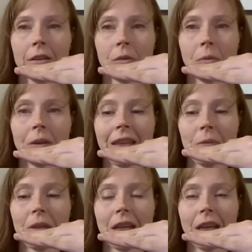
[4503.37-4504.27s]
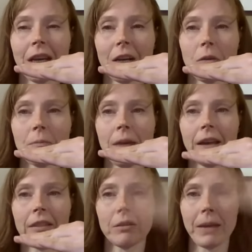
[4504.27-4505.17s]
So when then when they cut out meth,